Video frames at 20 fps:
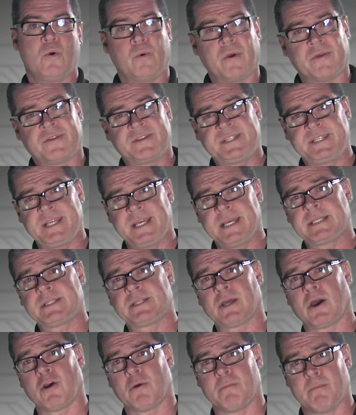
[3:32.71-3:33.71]
With C S
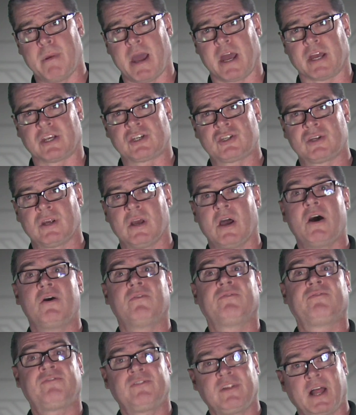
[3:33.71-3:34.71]
R mesh,
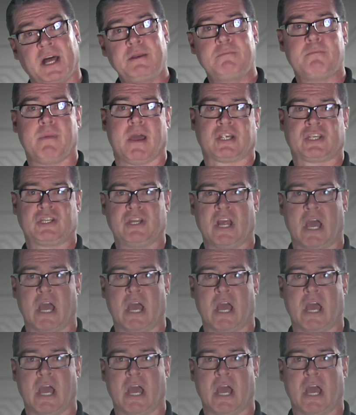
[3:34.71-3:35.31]
flood mesh